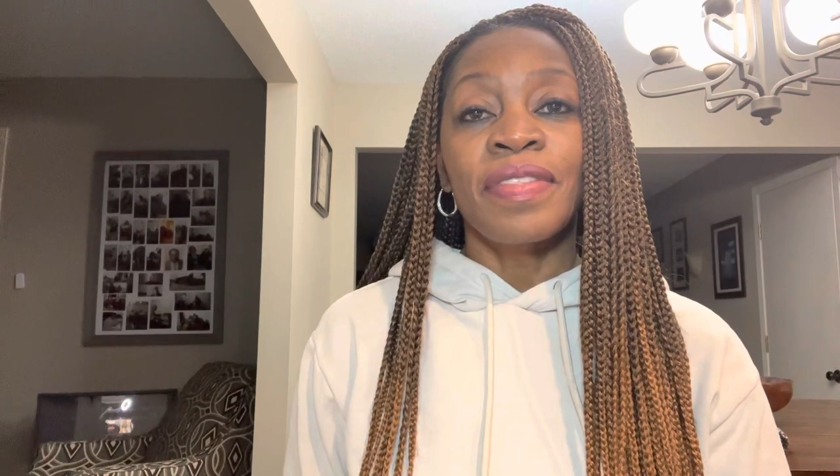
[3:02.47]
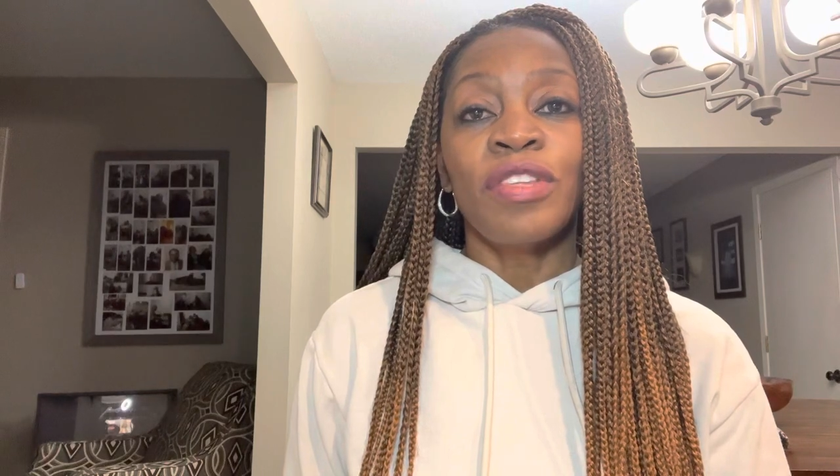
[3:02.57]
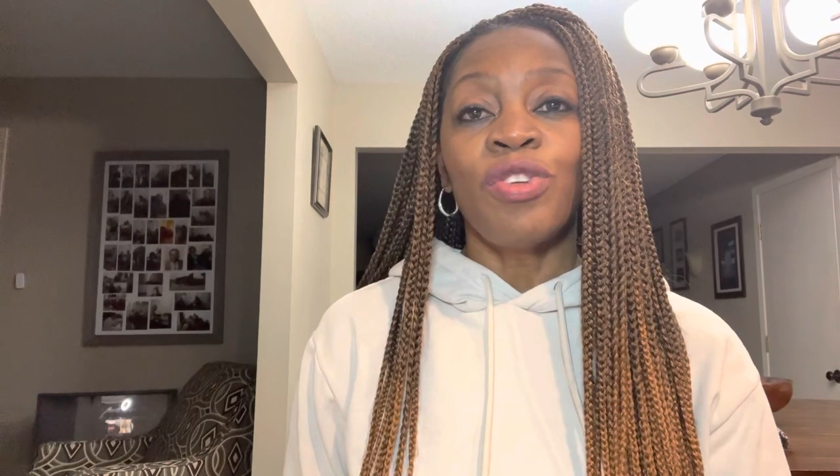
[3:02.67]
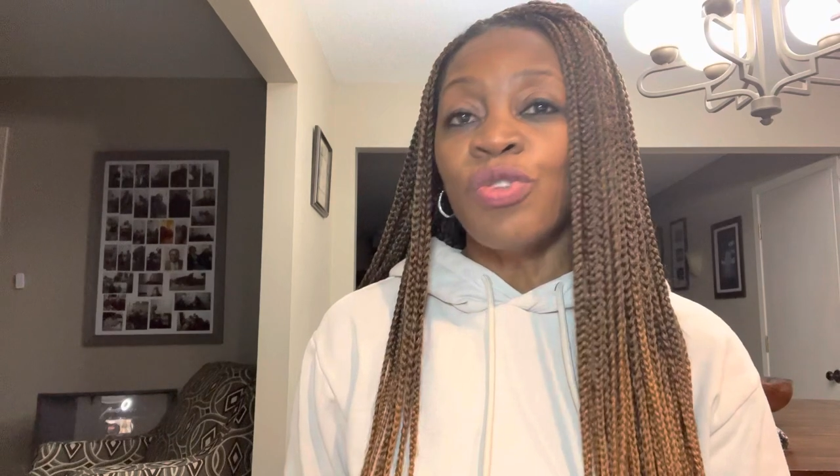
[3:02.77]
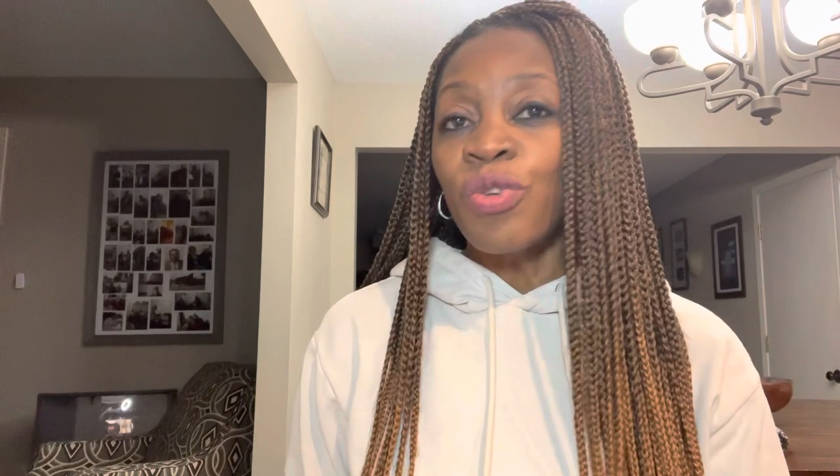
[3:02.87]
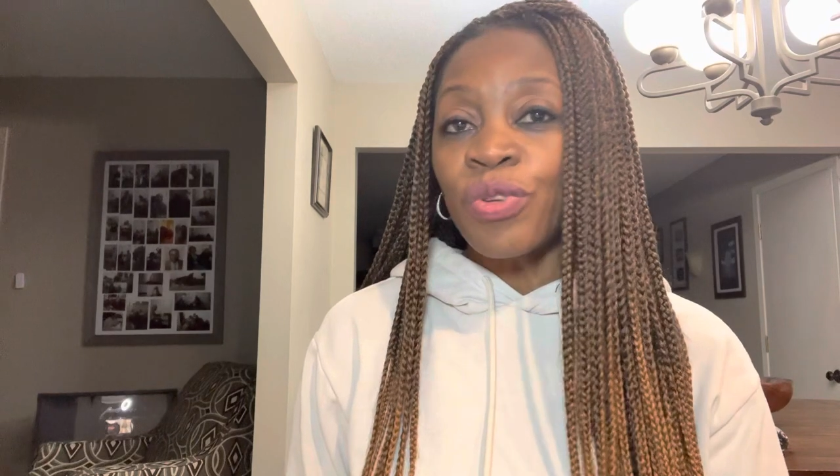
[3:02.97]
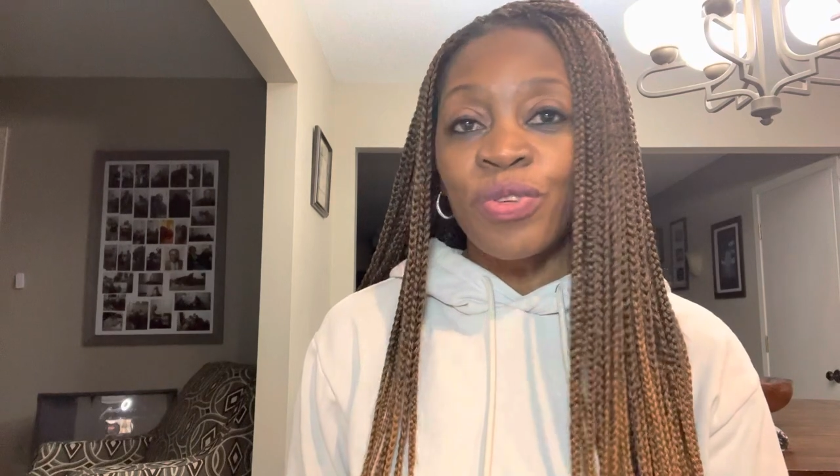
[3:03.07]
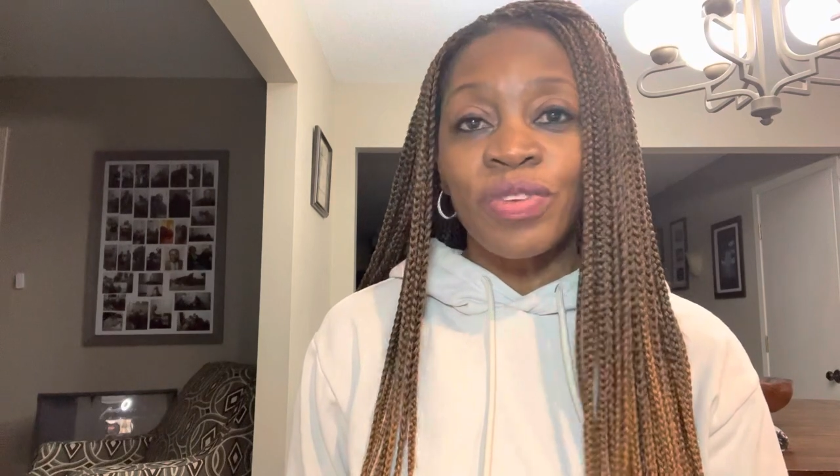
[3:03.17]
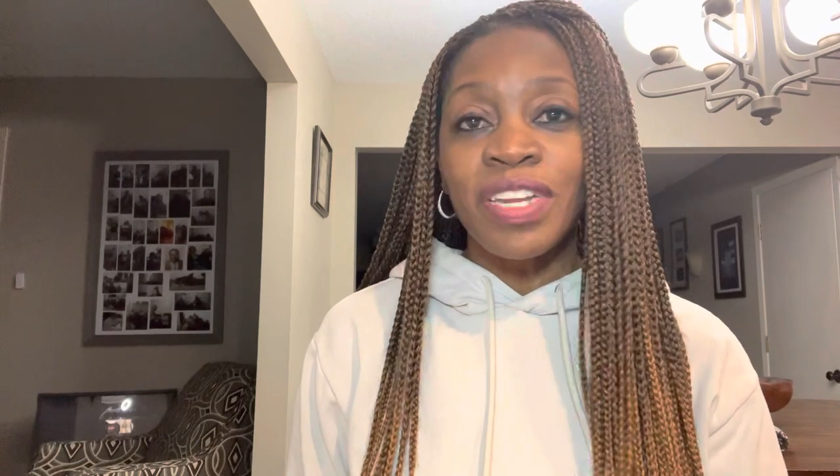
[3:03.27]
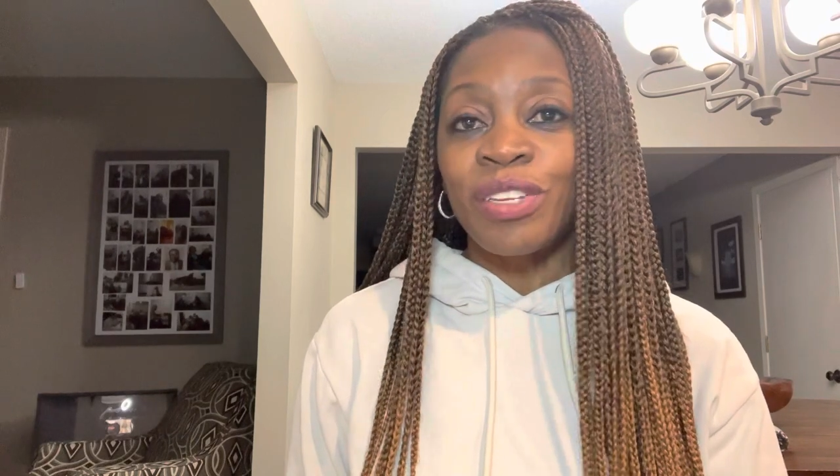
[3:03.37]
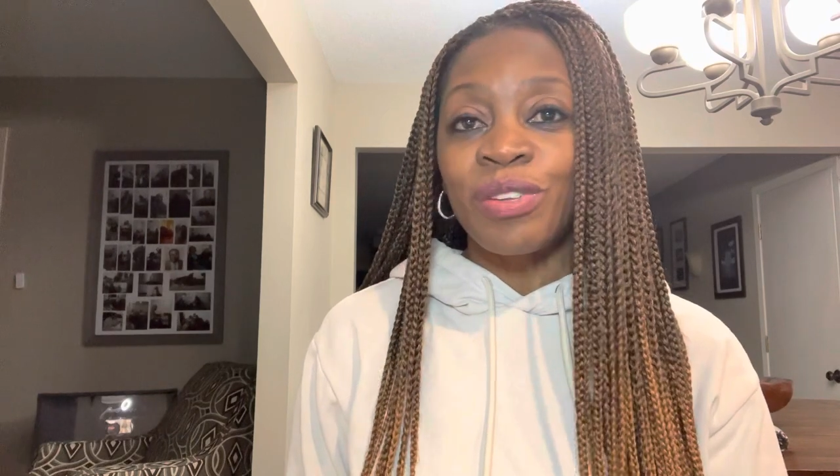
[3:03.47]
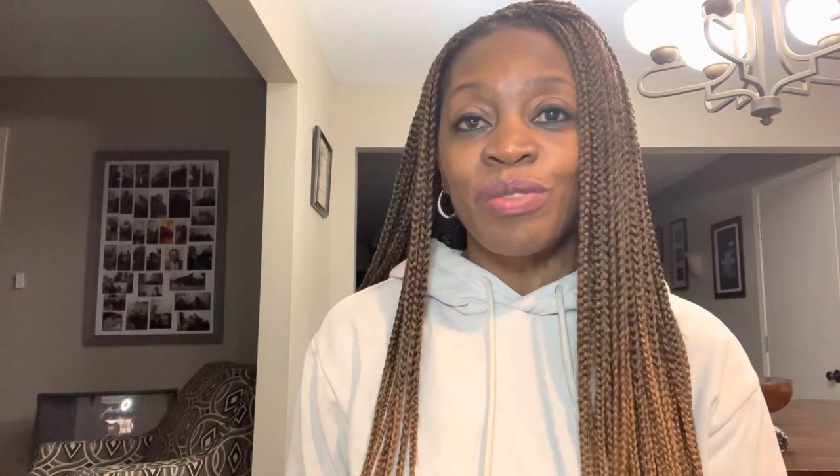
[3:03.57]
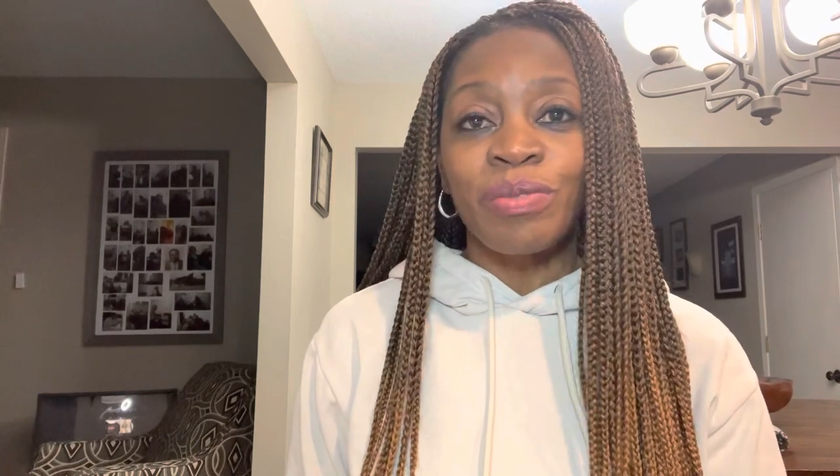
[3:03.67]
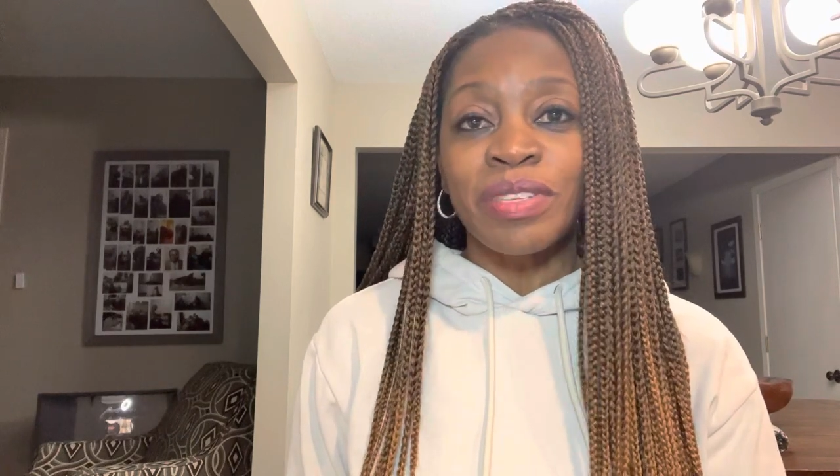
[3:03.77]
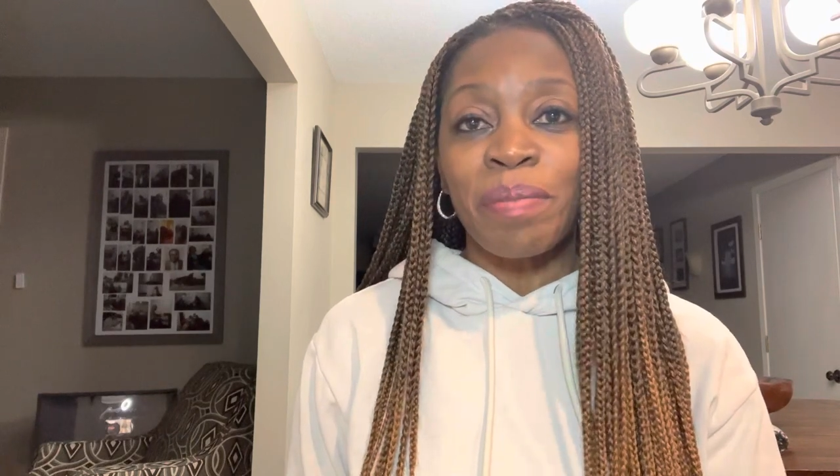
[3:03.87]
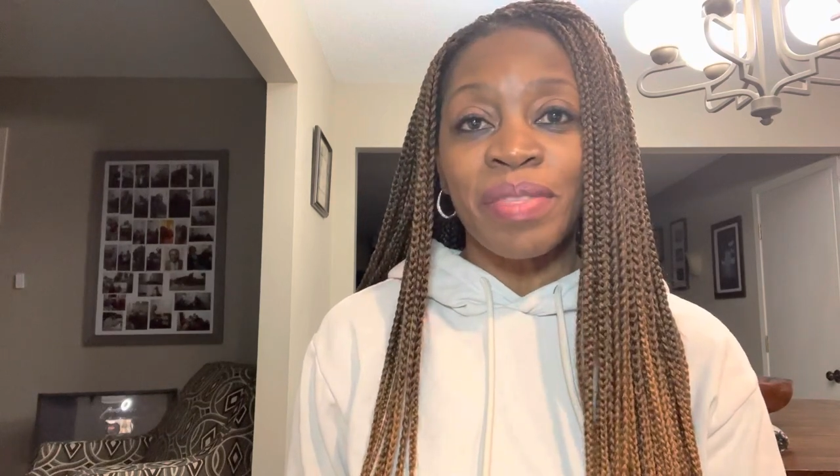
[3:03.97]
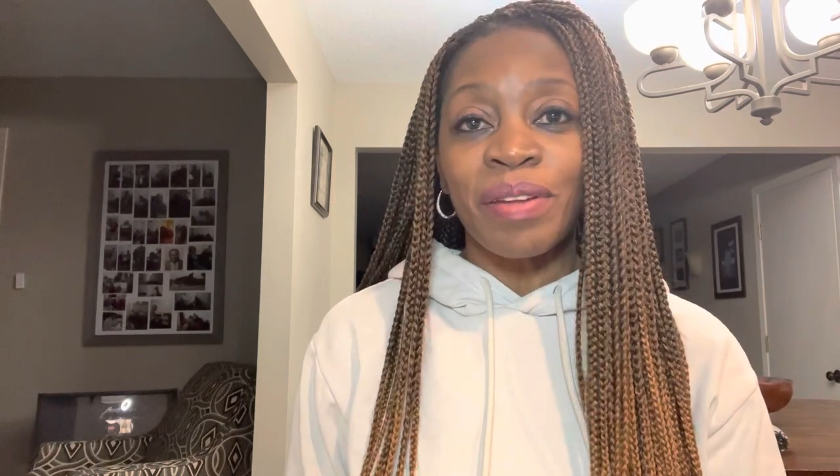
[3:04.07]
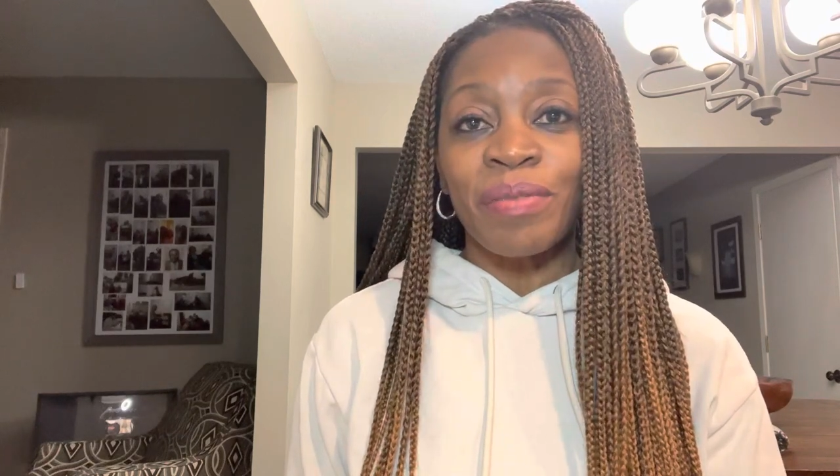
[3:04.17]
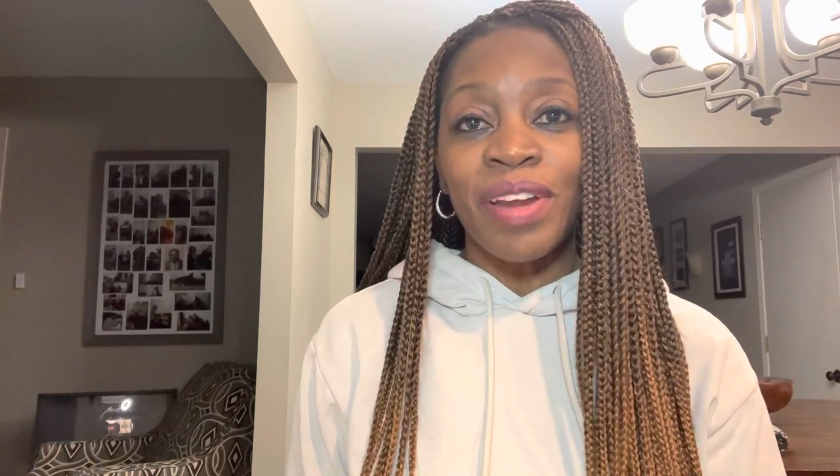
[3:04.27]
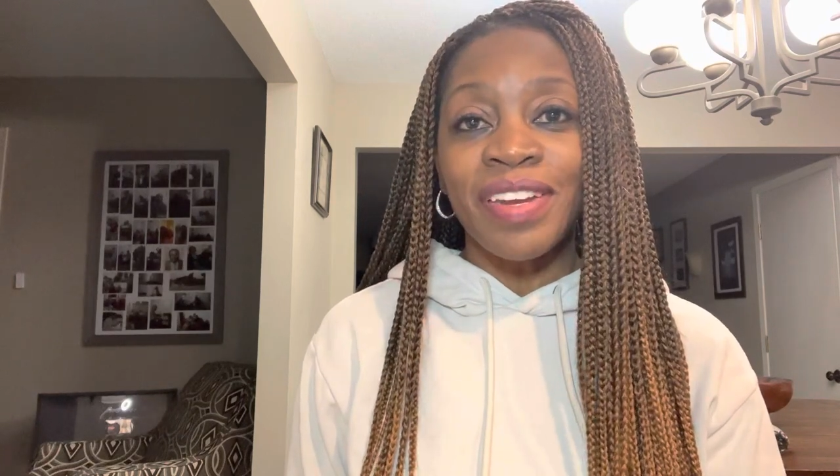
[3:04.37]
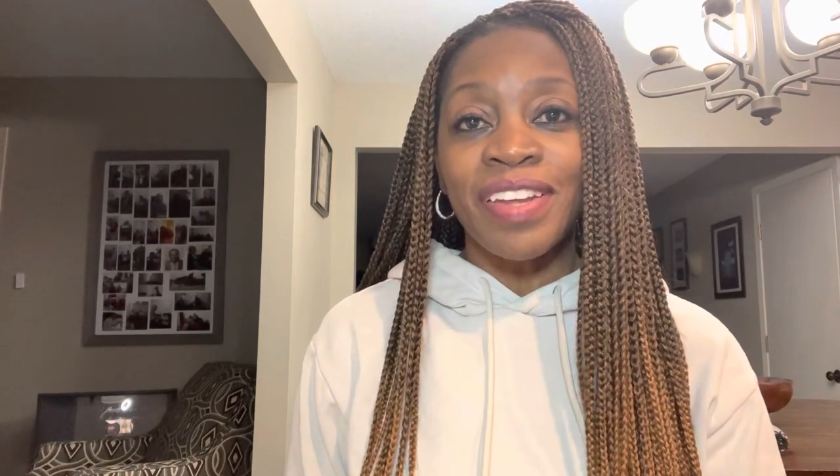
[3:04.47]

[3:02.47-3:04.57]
You know you need to do something, right?